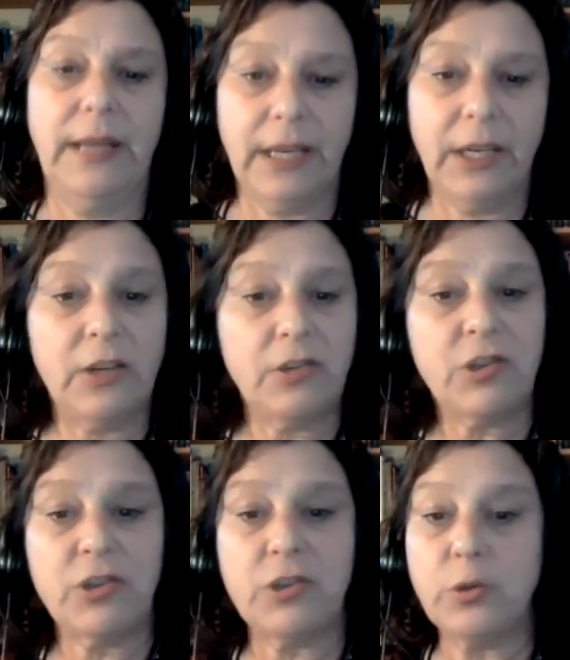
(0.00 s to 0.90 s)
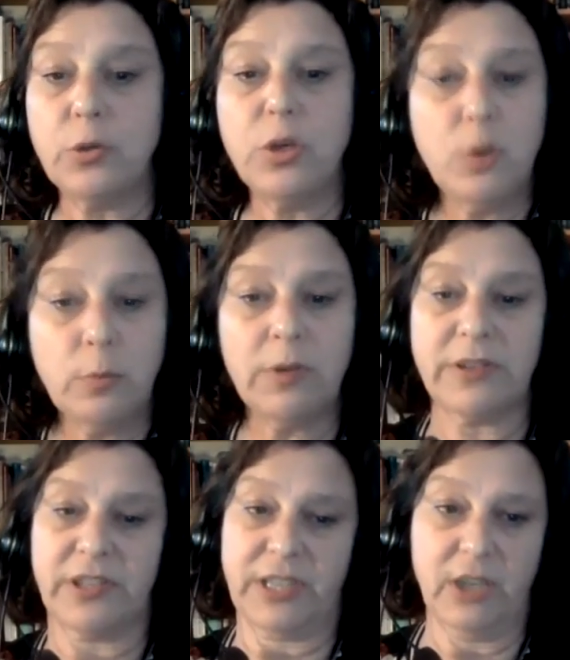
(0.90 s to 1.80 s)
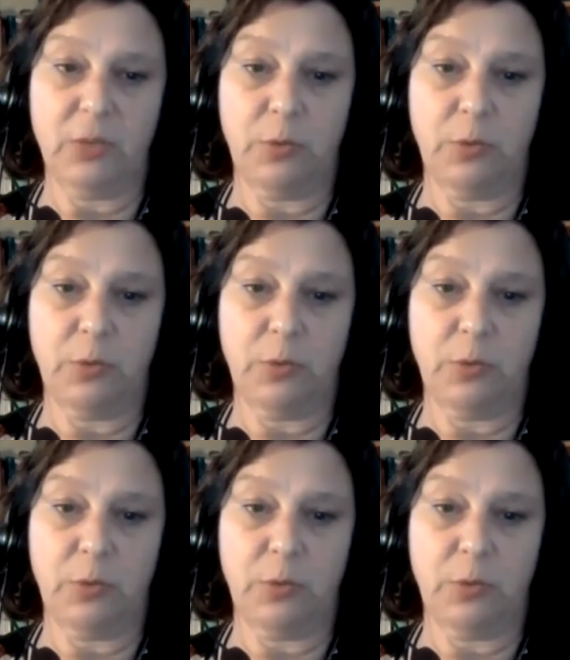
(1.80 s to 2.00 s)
In addition to numerous stage